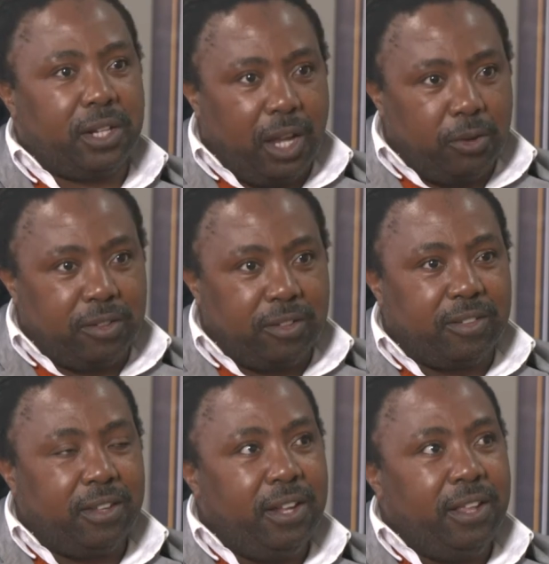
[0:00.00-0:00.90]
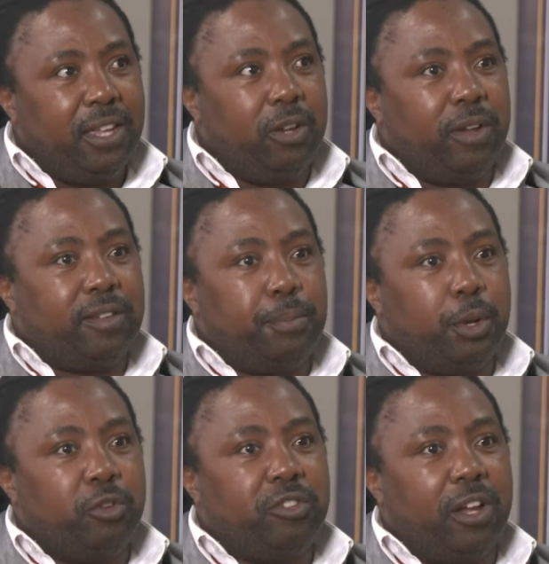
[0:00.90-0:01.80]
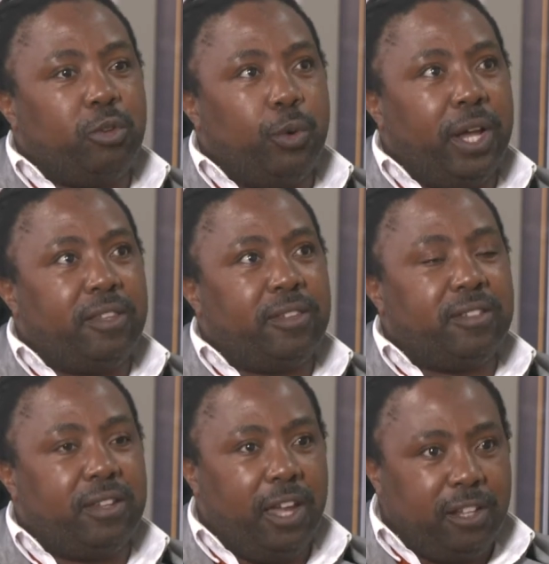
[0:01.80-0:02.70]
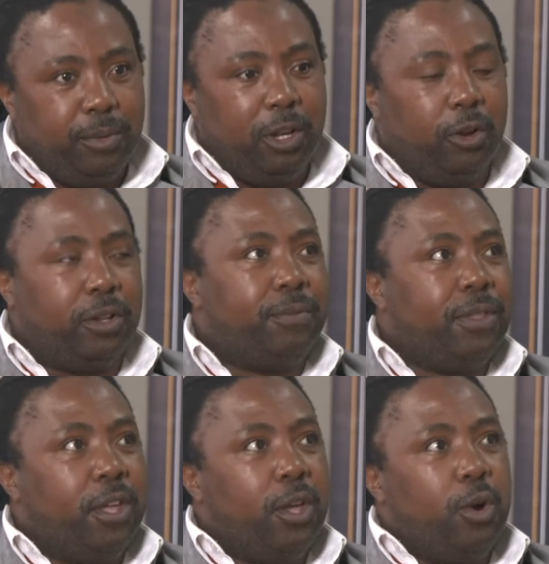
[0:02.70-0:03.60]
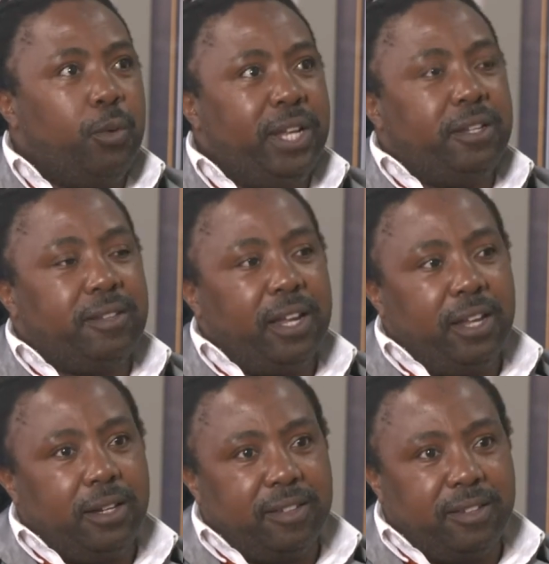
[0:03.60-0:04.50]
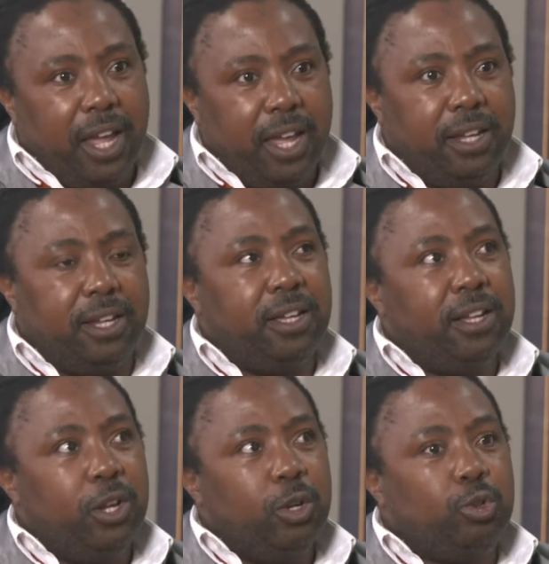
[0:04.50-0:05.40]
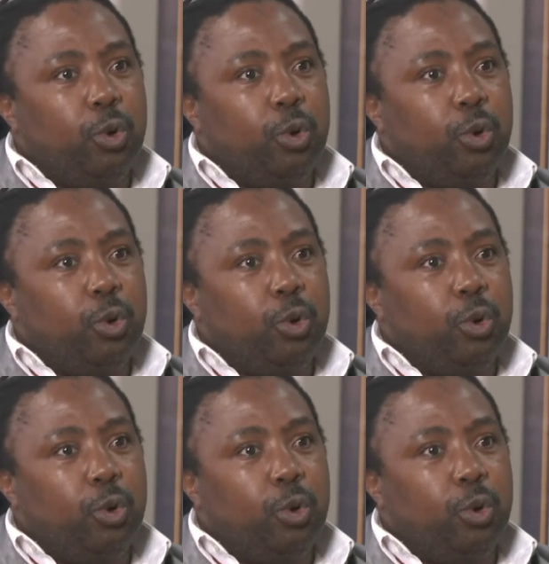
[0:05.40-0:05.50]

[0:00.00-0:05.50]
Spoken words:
houses. It was a project worth 68 million. We decided as DAG to